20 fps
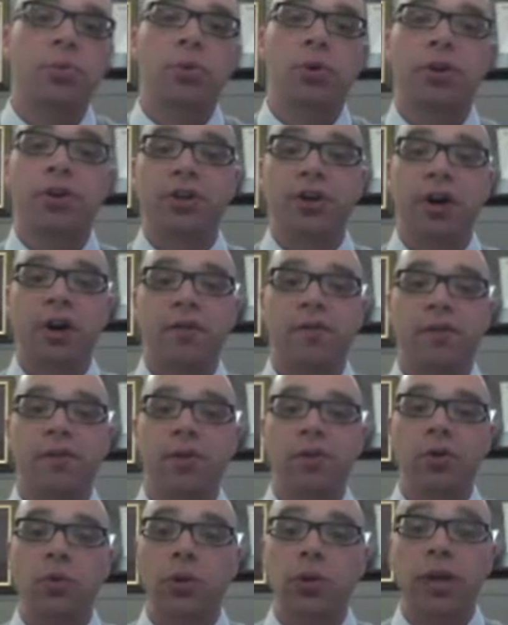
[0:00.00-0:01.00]
print off
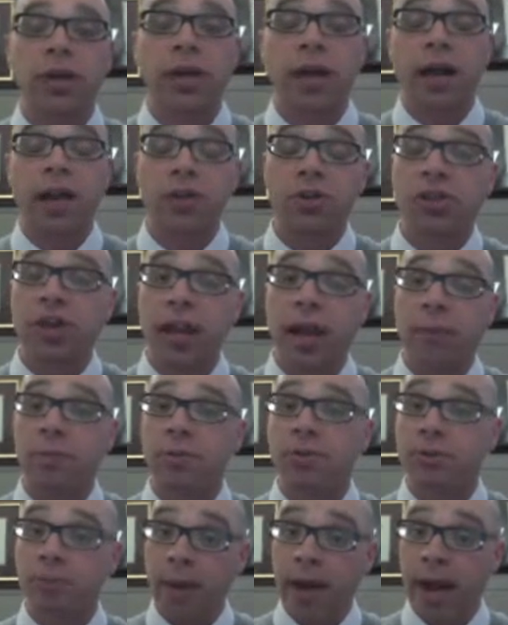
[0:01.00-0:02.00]
the Utica College
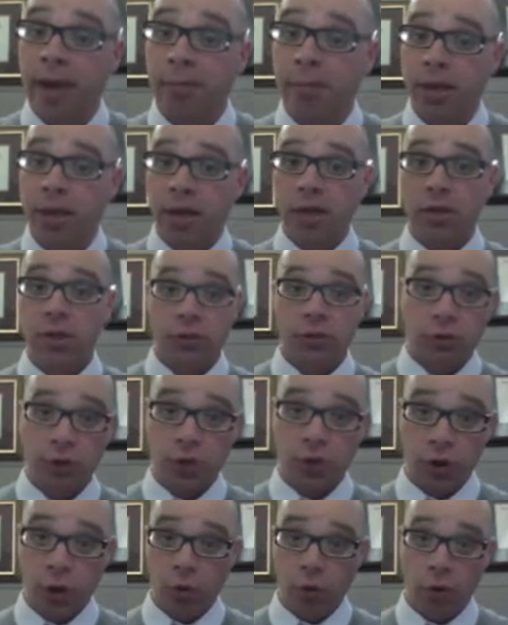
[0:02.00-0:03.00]
campus map so
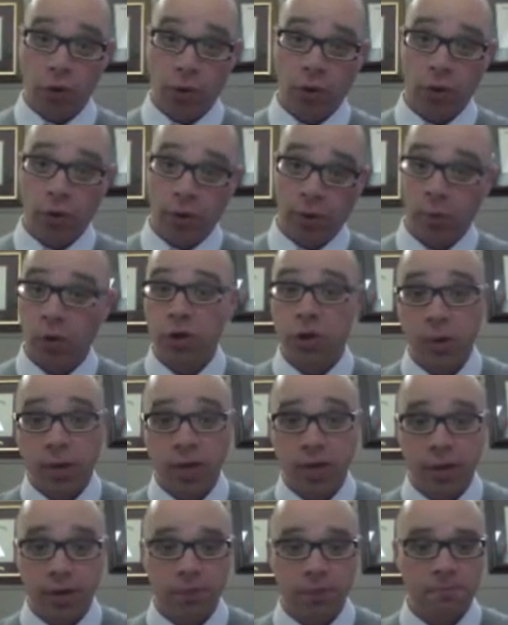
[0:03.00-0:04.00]
you know where you're going when you
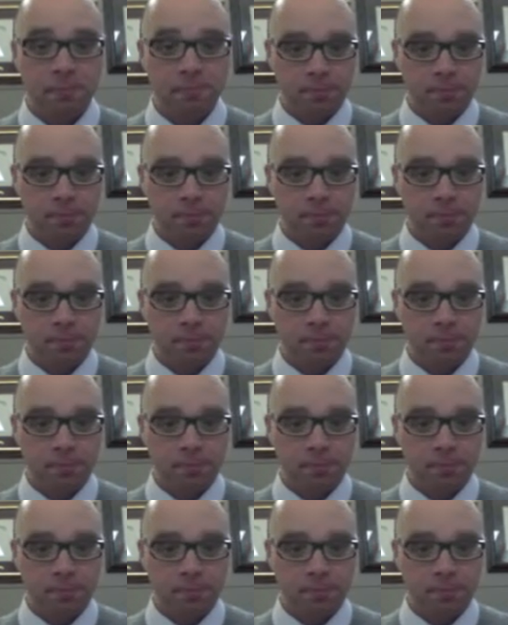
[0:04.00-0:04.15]
get here.